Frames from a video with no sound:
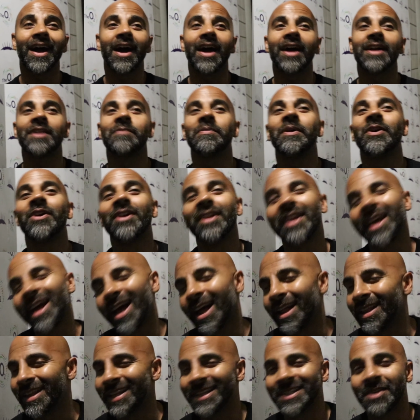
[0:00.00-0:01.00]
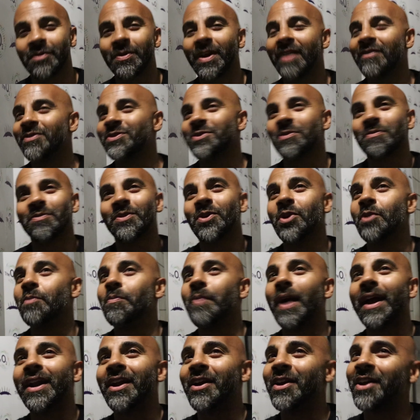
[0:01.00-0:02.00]
had a bit of uh, listen. We have some good
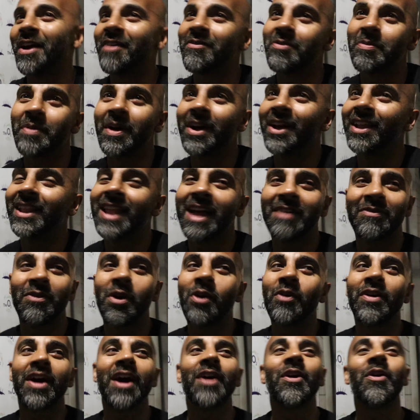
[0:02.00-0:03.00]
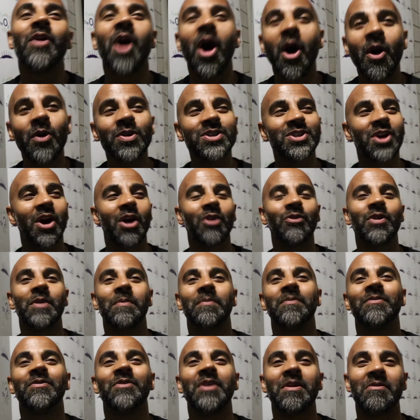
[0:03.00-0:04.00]
banter and have a bit of laugh. Uh, always got a rip
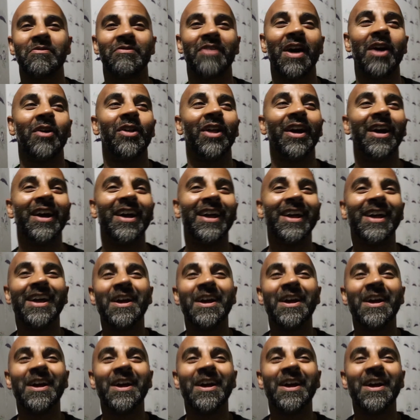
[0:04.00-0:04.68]
rip Fowler.